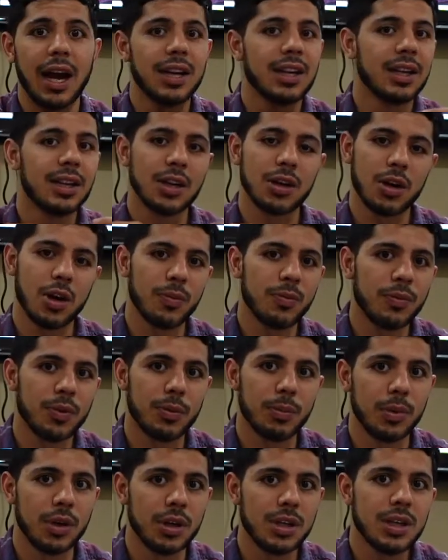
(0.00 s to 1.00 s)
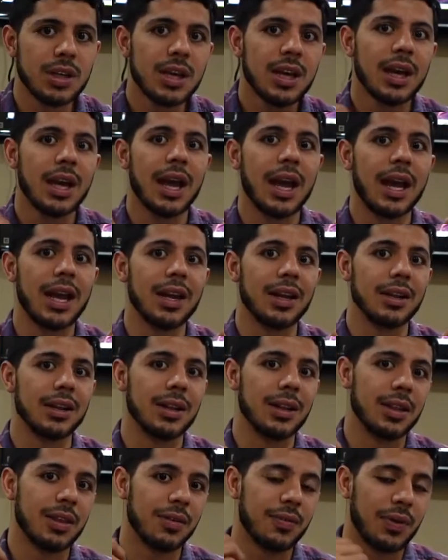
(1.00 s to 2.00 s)
didn't come from money, and
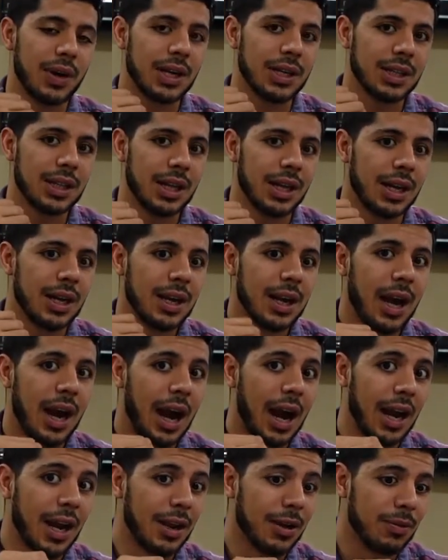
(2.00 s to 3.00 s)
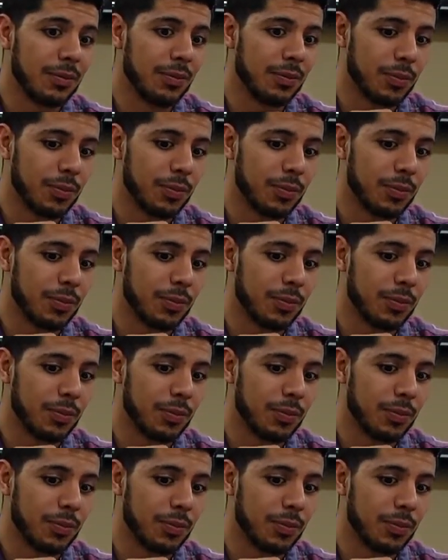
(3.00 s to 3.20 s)
the fact that I